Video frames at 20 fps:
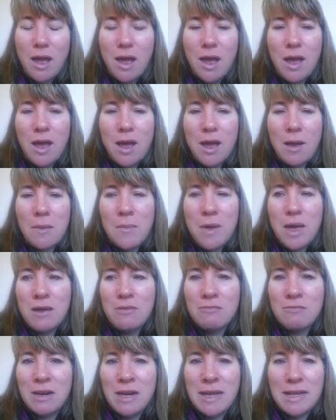
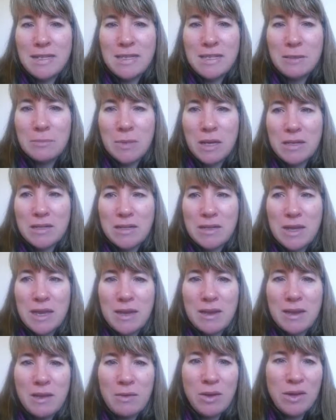and relating back to
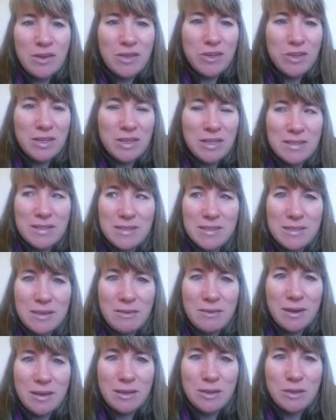that. Now, I don't
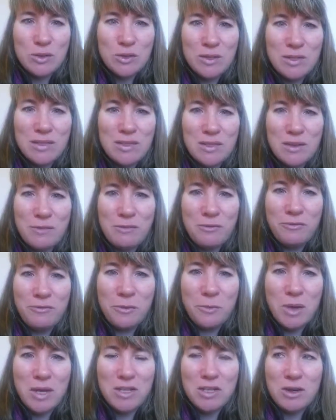necessarily enjoy stuff
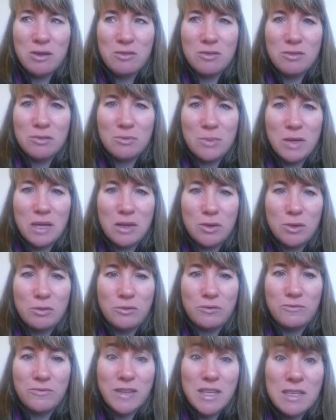from my childhood being
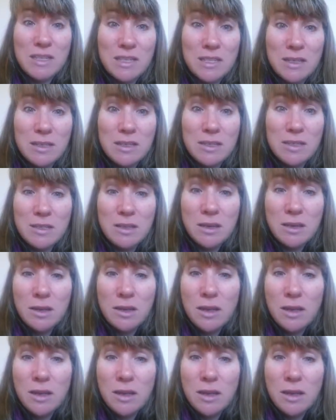called vintage,